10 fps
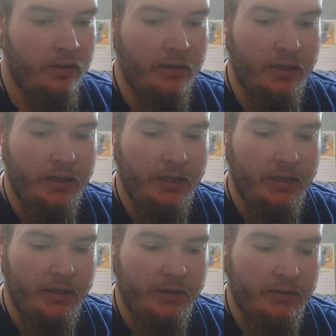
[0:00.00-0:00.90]

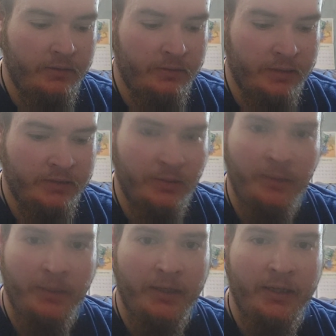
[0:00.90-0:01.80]
and that's
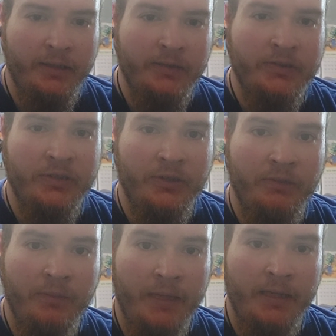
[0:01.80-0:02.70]
really about it.
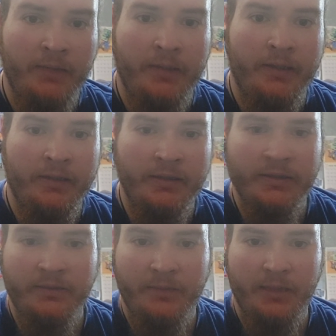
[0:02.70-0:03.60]
So, anyway,
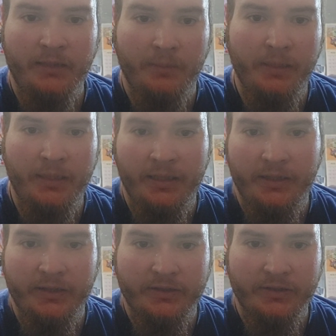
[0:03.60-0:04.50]
that's a Vlog Monday
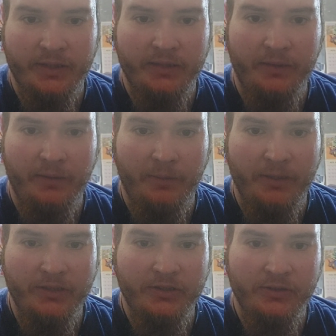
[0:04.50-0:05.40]
here. It's not really
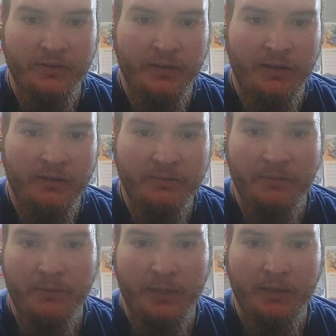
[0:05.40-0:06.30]
much
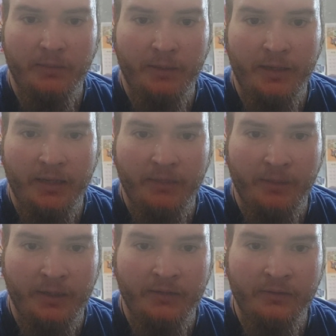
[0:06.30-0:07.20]
for Vlog Monday,
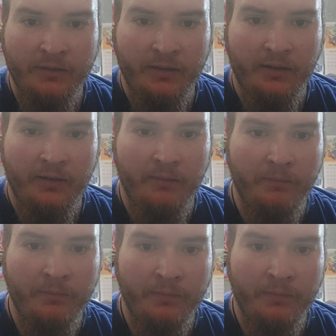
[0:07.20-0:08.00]
but um,